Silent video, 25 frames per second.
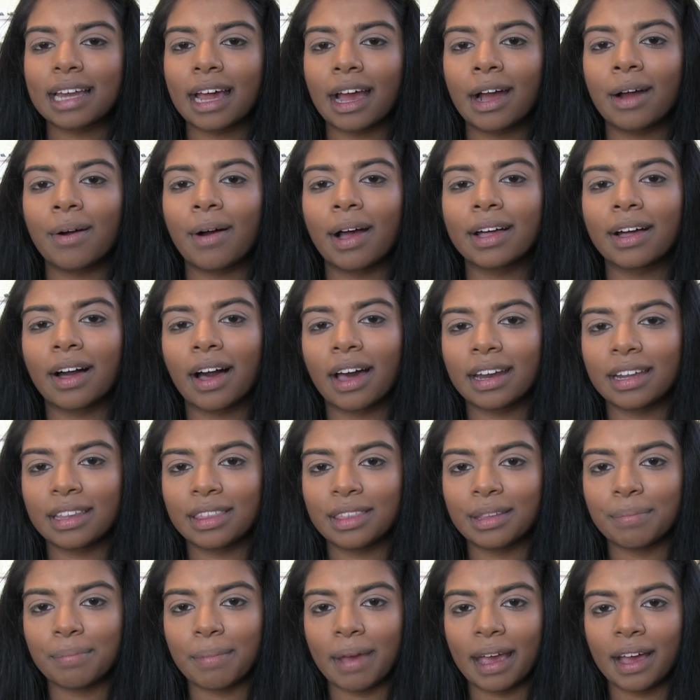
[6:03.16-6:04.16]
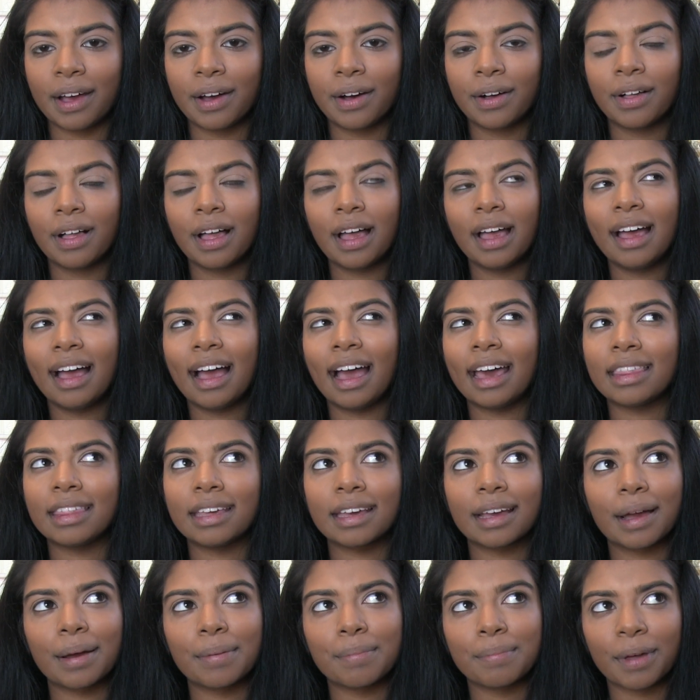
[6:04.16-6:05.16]
now. I got it in the mail, I
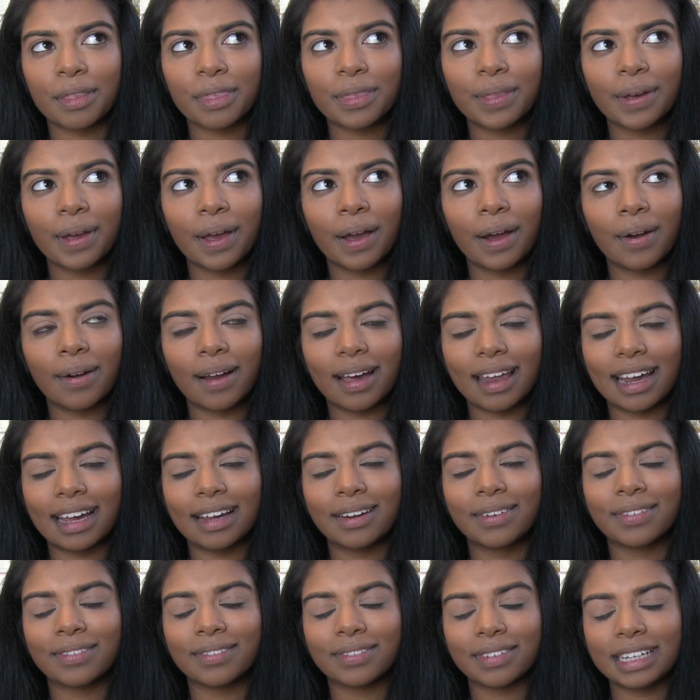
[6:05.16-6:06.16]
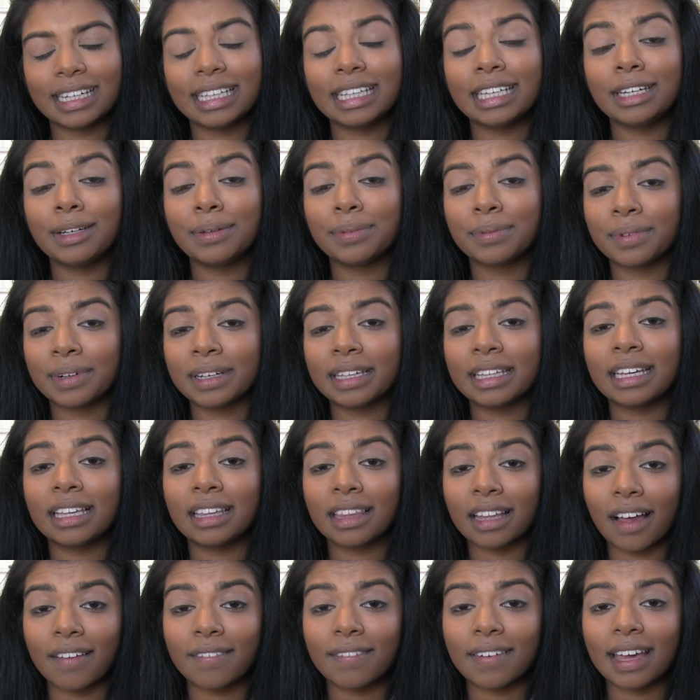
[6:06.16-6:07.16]
think a month ago, and I really, really
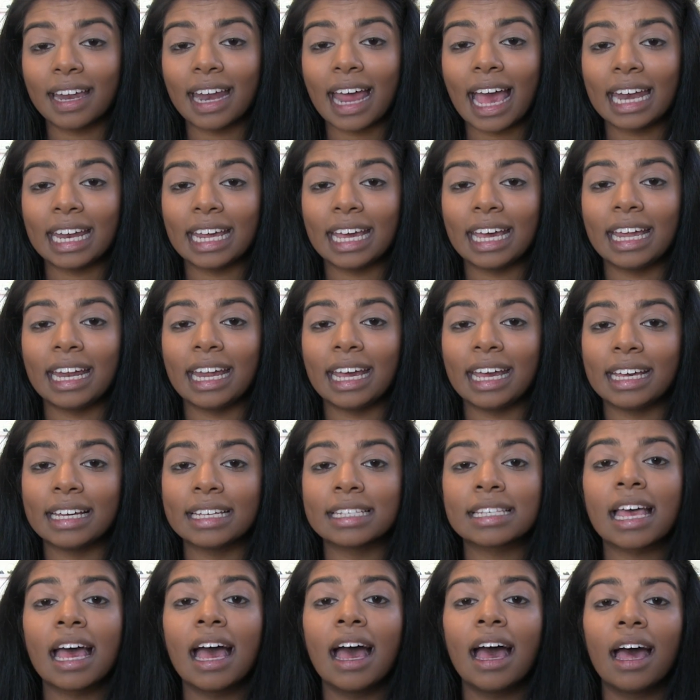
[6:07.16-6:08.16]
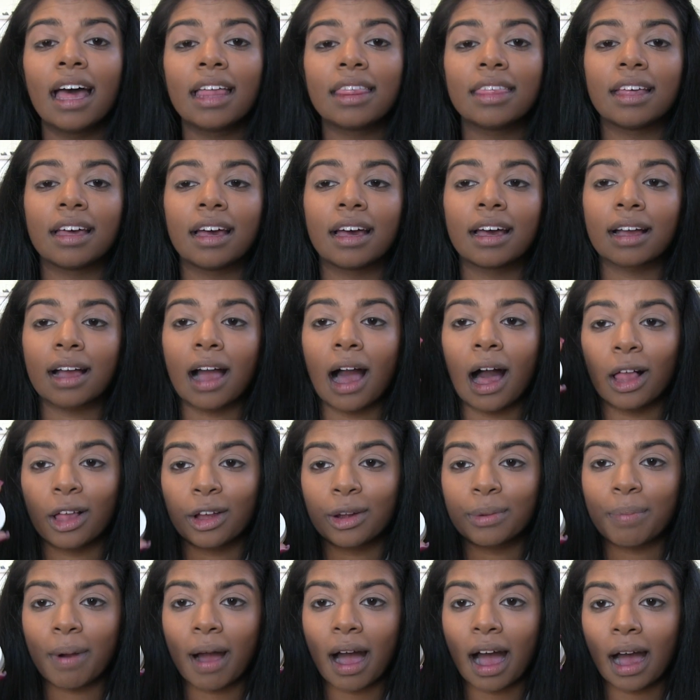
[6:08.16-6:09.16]
love it. And it is the
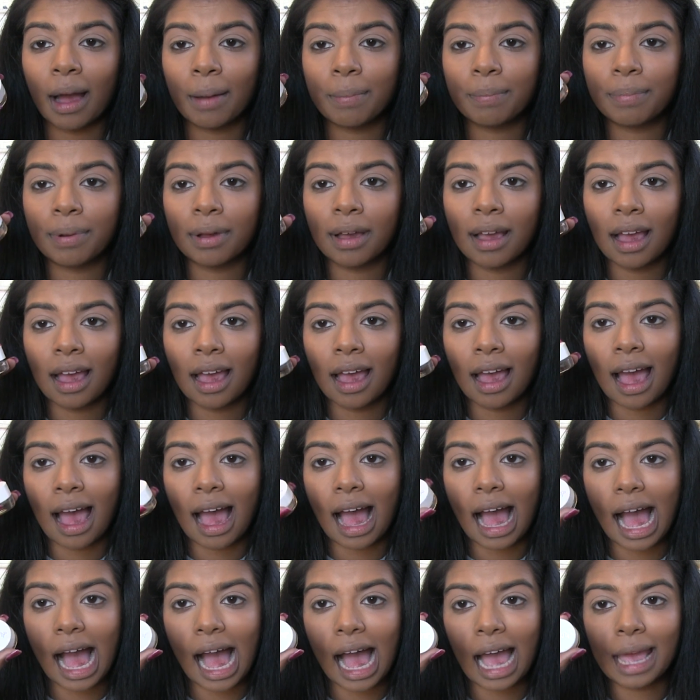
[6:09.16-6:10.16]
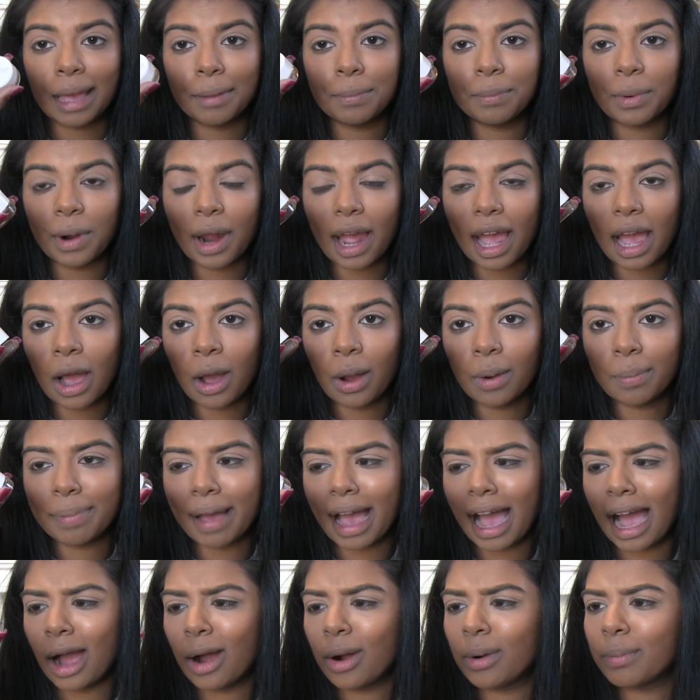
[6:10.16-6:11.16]
Colourpop eyebrow
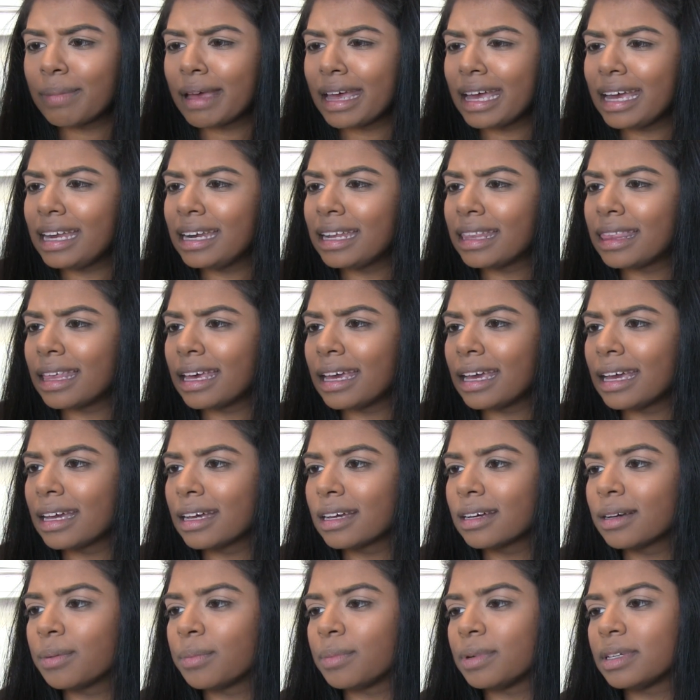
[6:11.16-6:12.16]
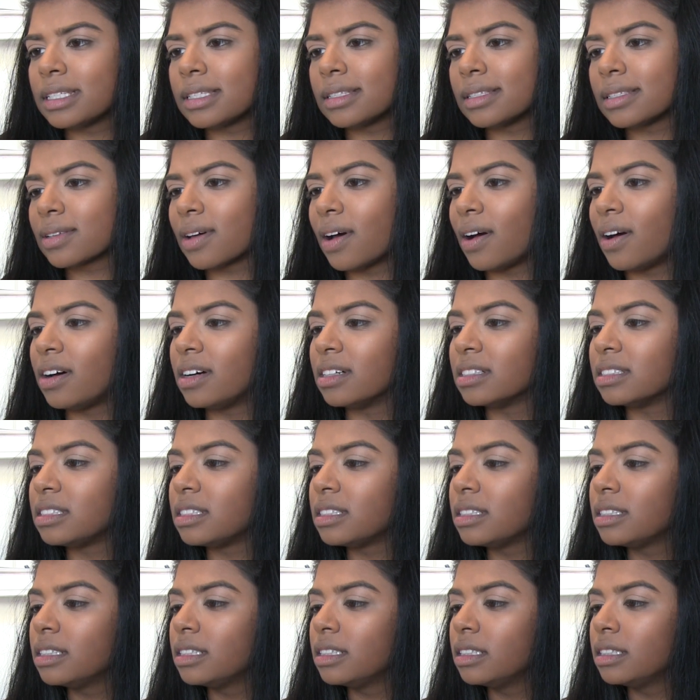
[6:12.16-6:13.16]
pomade thing. What is this called?
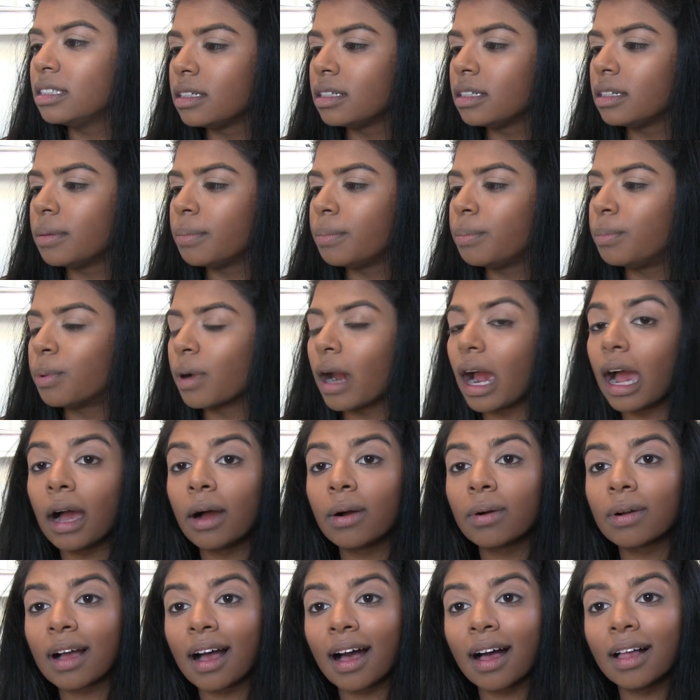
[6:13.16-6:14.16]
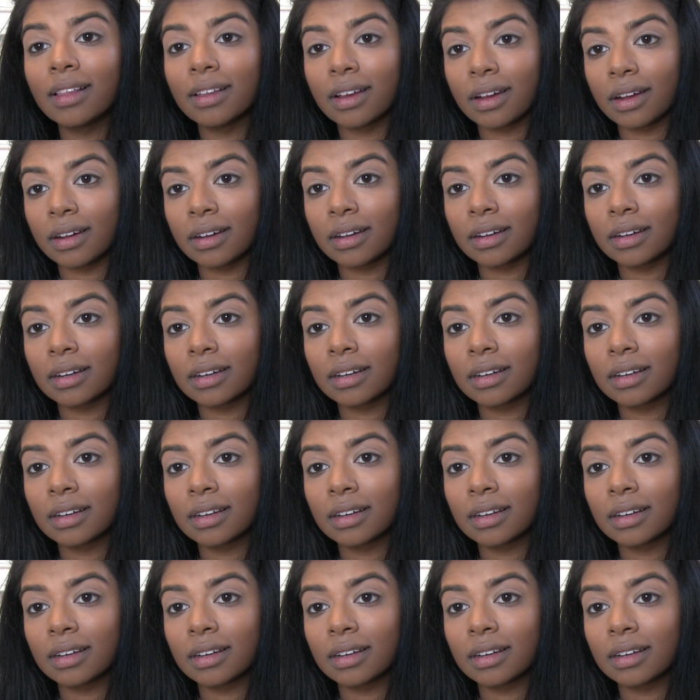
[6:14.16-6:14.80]
Brow color.